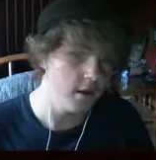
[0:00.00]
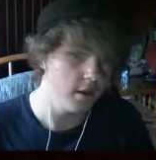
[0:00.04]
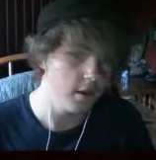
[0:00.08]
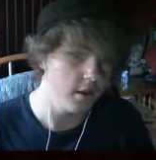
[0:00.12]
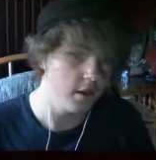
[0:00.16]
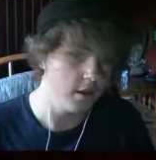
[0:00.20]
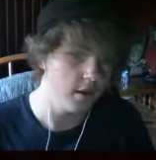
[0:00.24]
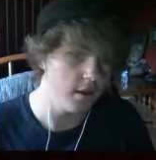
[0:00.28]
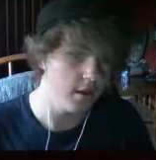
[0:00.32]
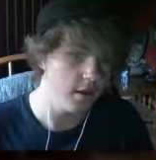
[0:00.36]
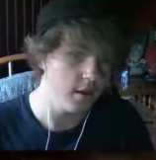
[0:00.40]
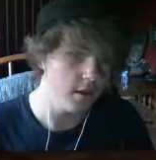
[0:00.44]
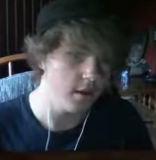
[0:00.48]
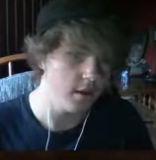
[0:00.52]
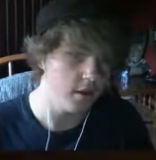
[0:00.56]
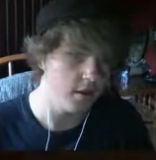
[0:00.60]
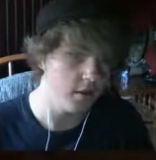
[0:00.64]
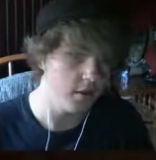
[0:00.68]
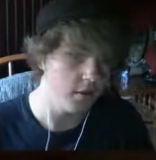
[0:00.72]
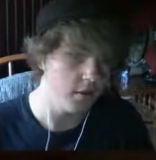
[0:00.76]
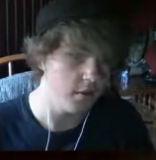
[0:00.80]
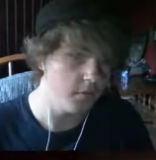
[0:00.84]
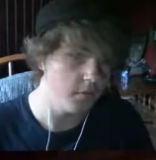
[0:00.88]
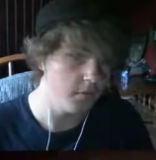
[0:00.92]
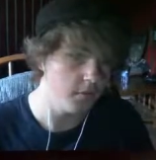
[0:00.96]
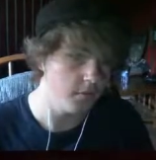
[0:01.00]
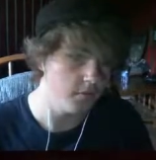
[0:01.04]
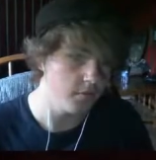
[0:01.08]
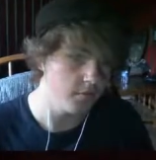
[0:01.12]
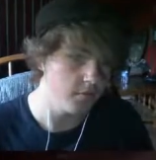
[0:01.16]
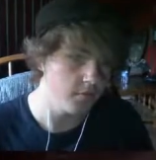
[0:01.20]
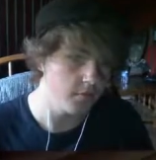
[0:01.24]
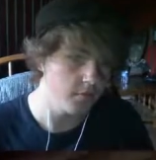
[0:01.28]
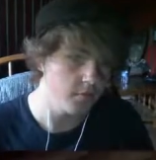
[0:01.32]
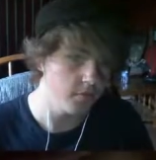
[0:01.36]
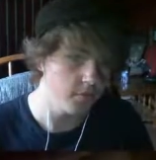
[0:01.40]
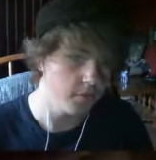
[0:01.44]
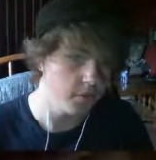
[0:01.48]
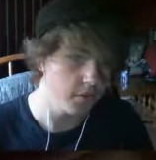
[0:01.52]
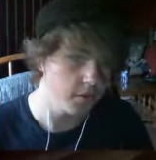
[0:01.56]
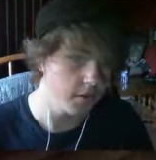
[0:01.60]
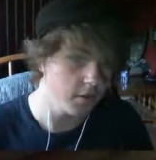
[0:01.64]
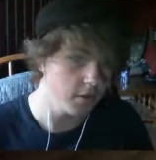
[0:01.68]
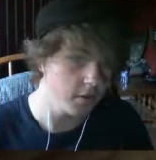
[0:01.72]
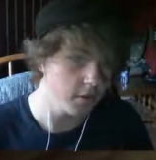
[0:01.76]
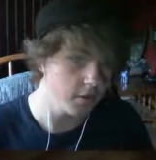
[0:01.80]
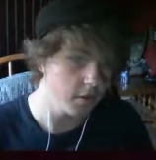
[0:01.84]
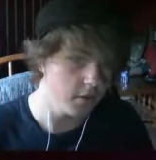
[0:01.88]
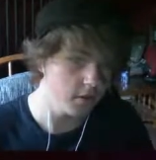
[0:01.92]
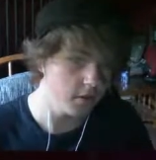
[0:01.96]

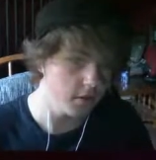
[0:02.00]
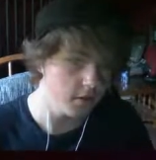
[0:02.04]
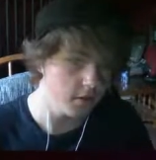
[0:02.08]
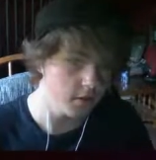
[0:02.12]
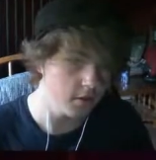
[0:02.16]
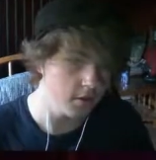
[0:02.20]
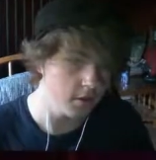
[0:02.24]
[no speech]